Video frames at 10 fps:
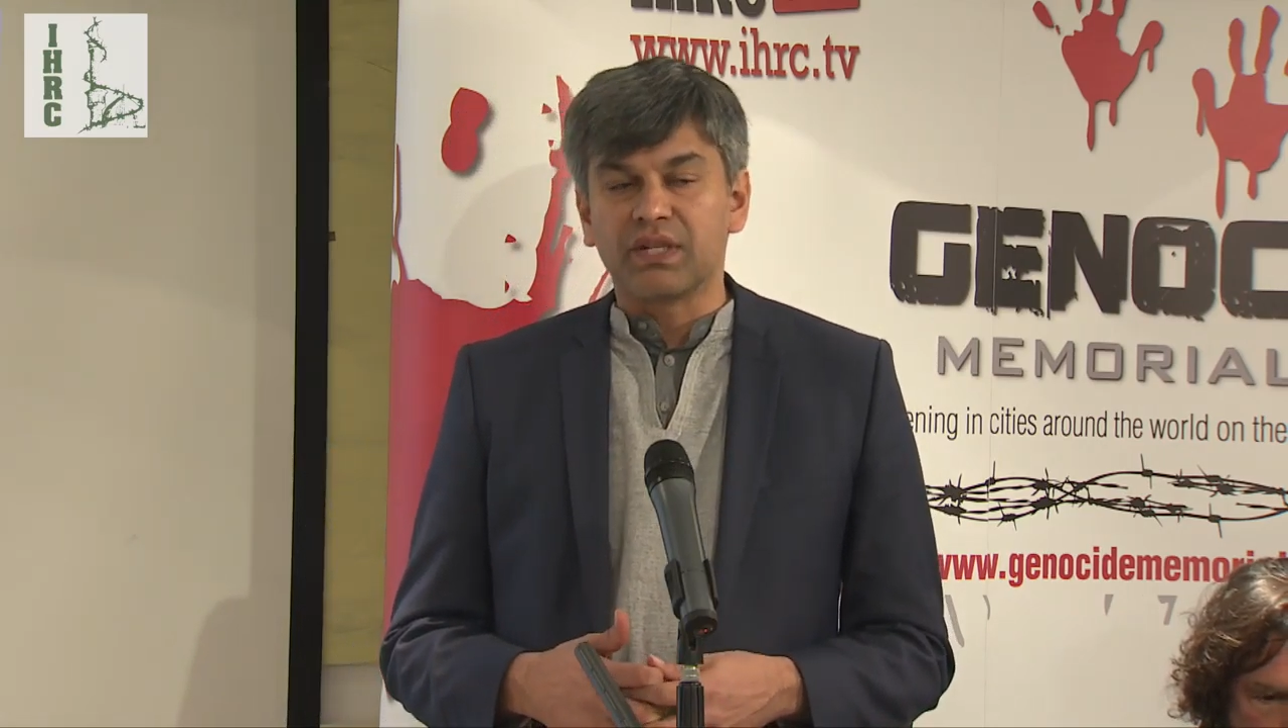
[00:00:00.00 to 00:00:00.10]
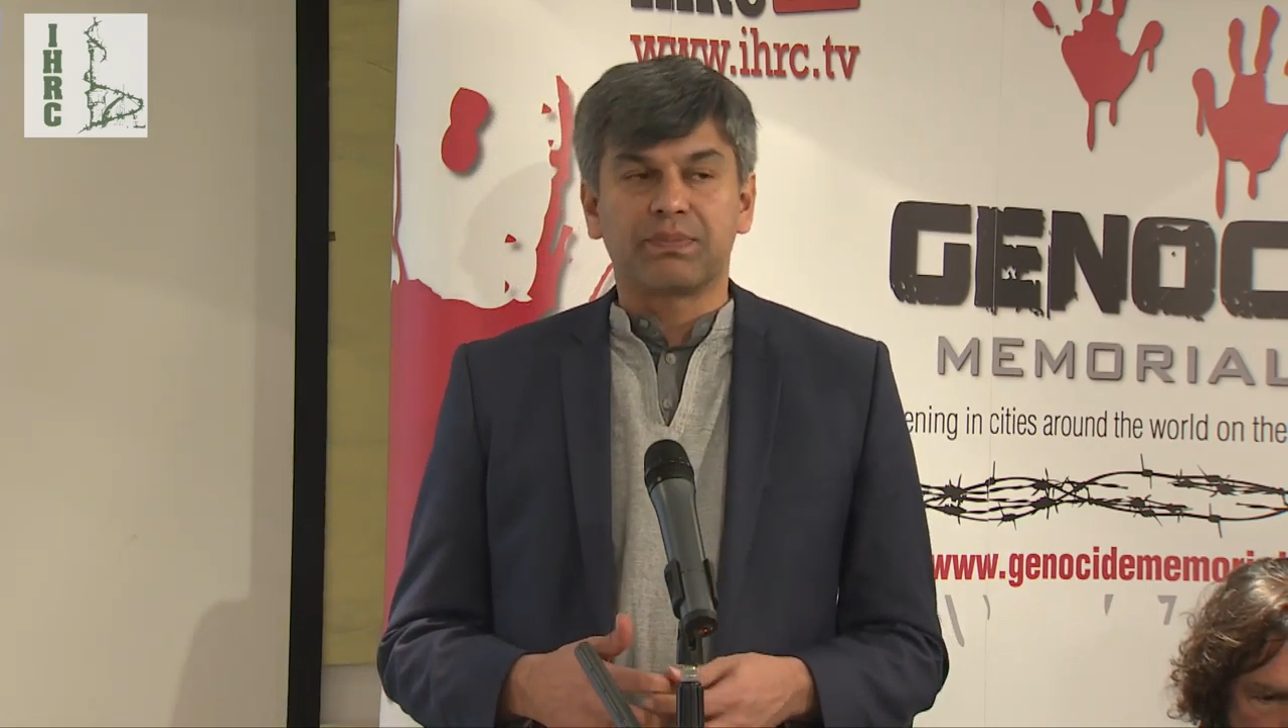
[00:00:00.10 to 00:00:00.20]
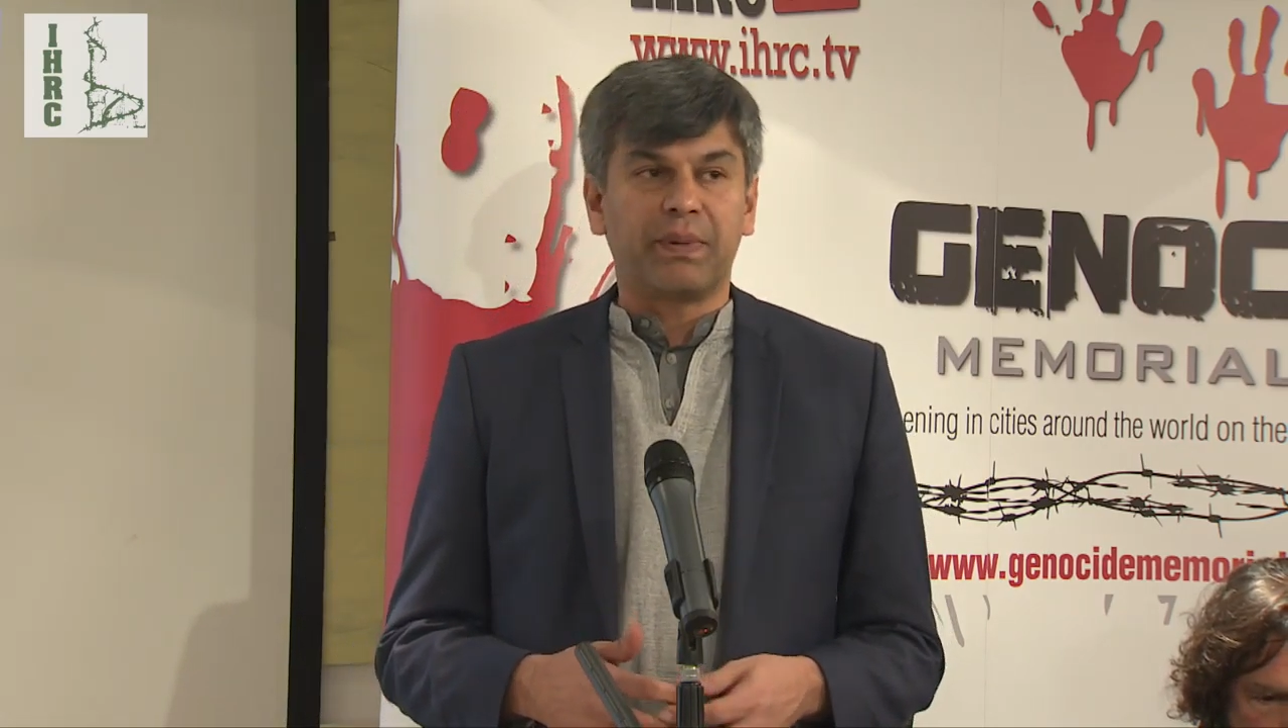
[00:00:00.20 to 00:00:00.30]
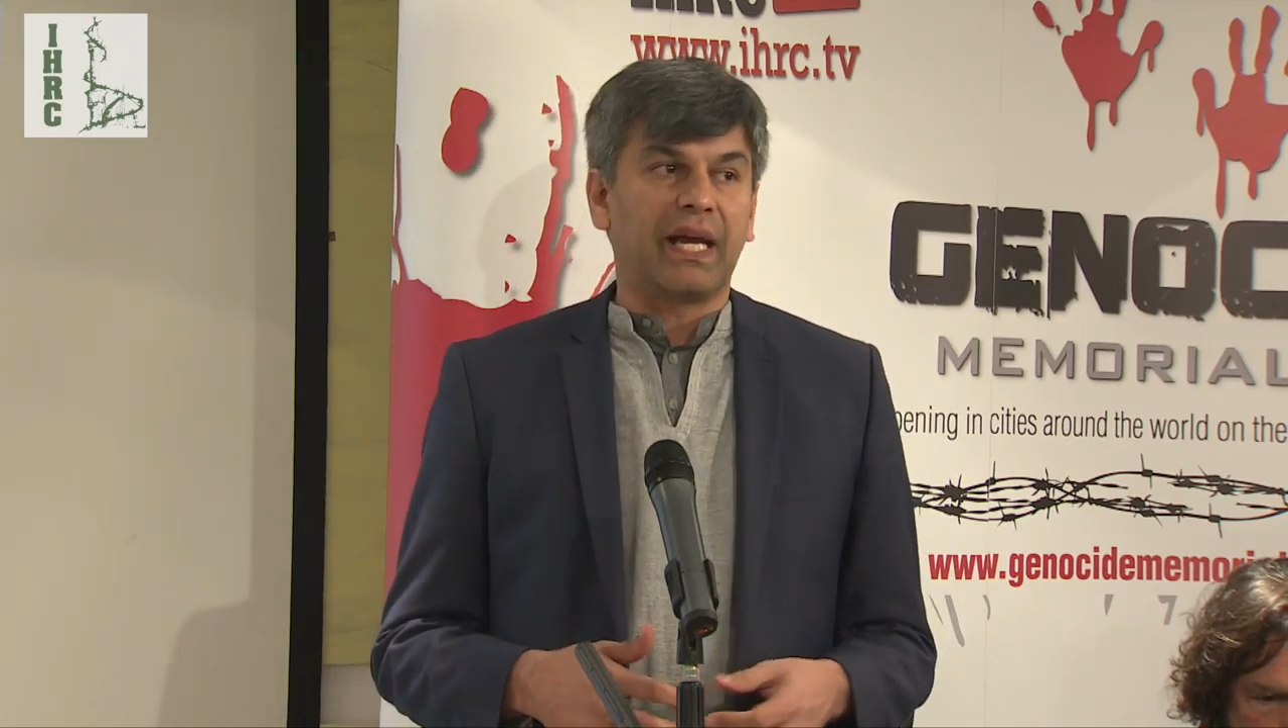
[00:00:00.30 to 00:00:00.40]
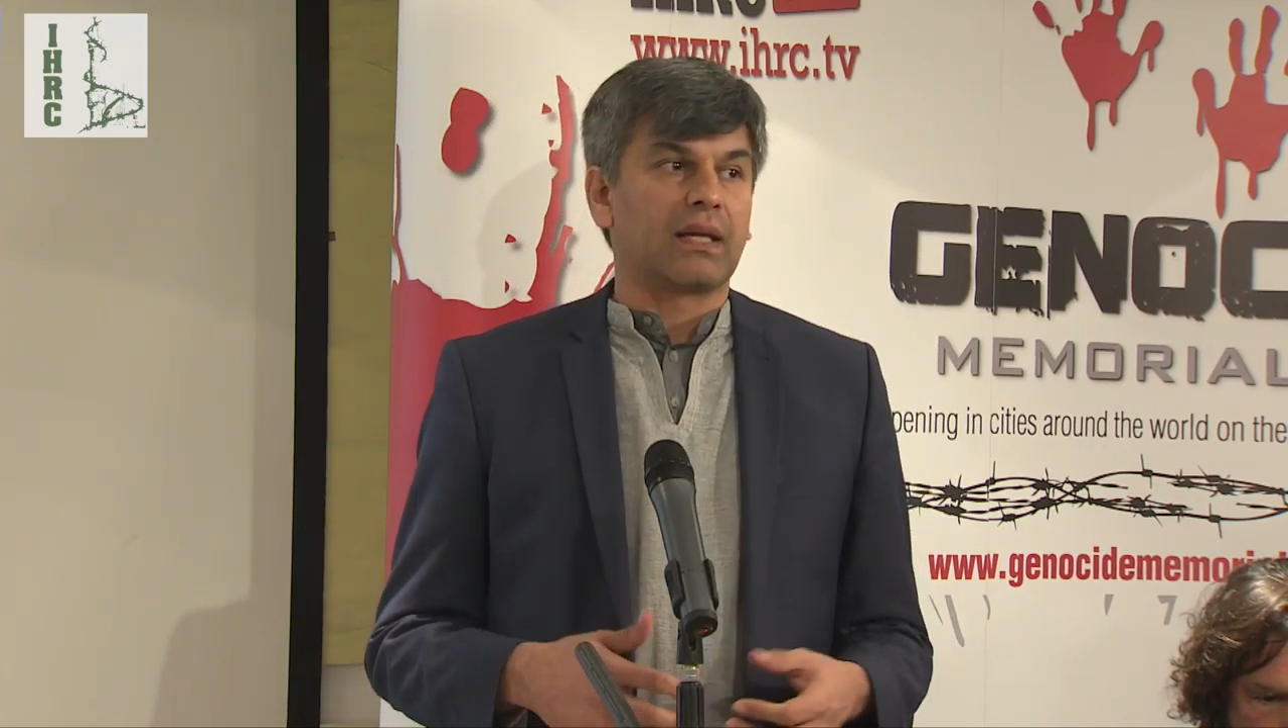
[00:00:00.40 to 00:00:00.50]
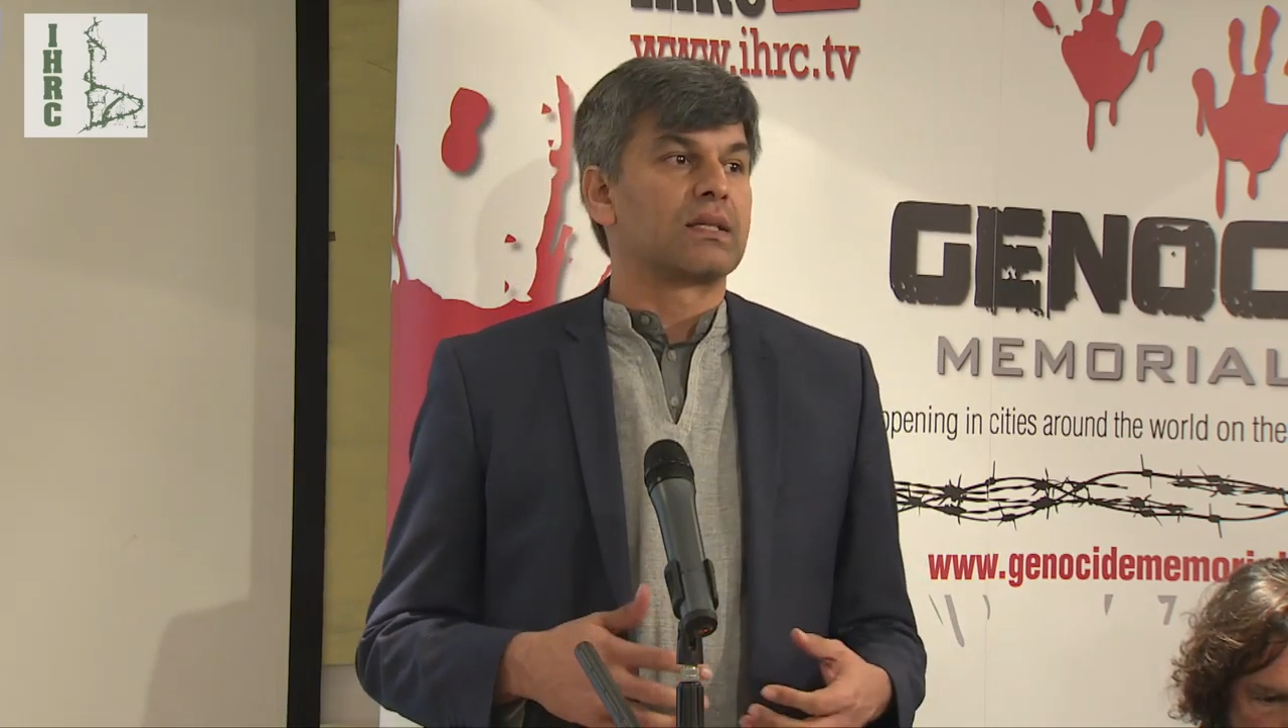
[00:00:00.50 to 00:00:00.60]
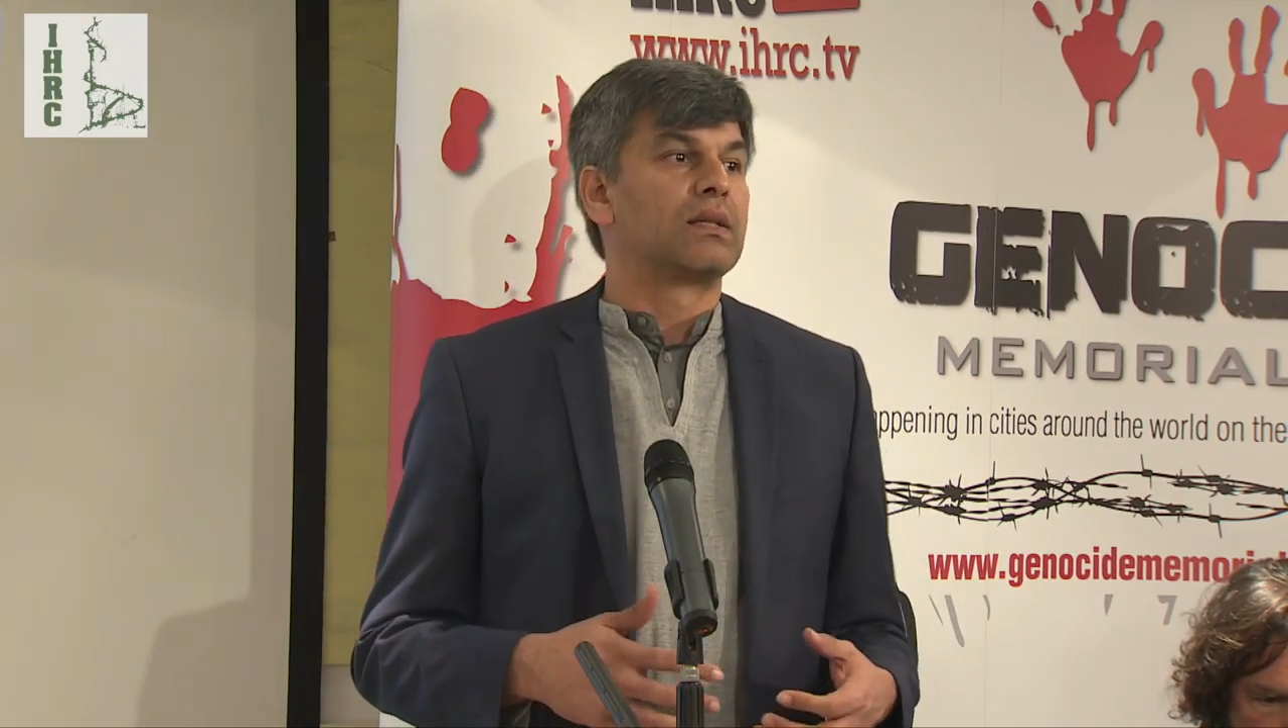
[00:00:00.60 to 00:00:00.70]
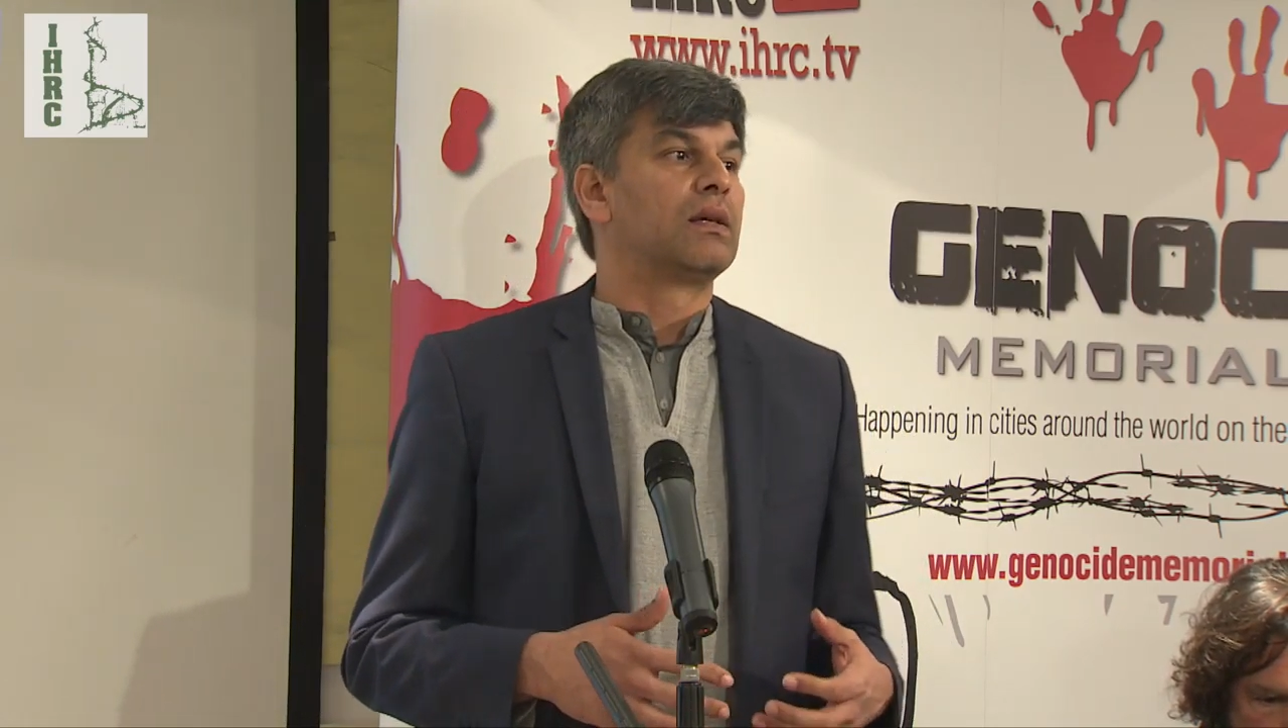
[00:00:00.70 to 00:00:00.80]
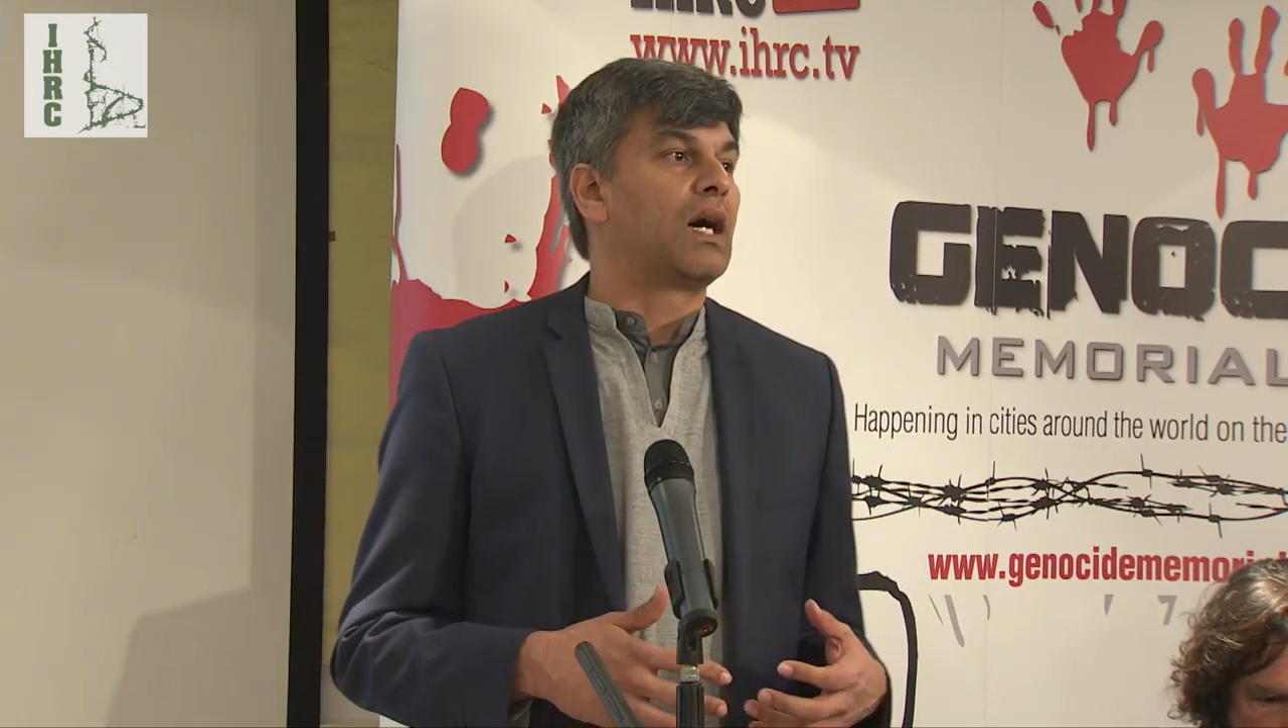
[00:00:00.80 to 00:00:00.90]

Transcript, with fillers: respect,